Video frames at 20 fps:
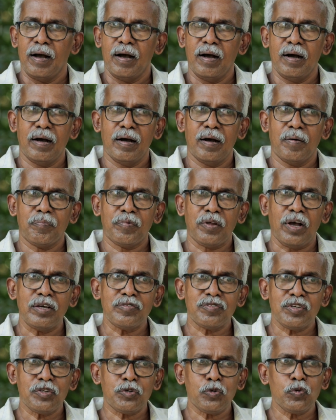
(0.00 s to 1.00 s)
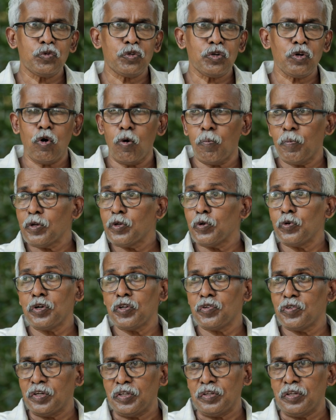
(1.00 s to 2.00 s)
uh, i see two three
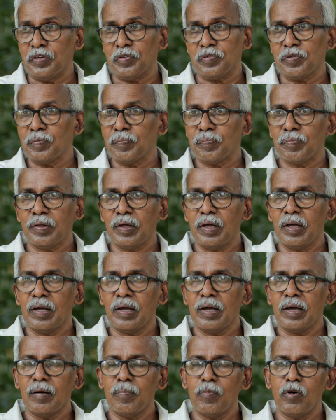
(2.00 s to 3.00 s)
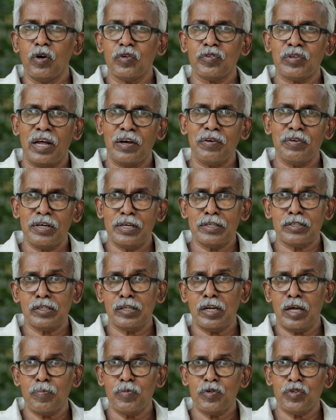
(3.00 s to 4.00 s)
opportunities in this because live nature
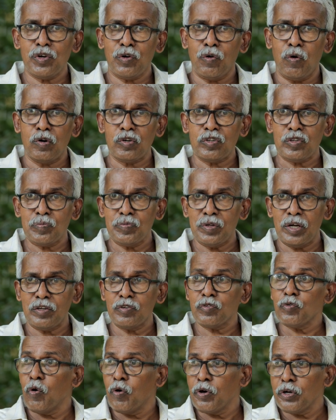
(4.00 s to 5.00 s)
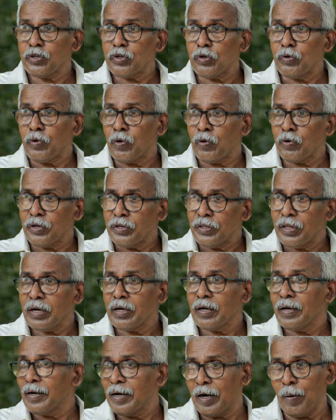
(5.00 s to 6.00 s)
lab is a concept that is going to grow in the
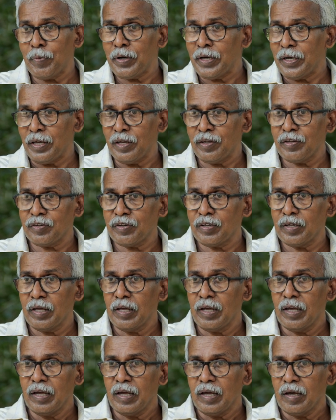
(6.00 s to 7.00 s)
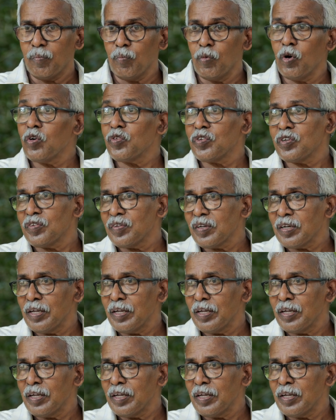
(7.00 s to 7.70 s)
coming years because it's a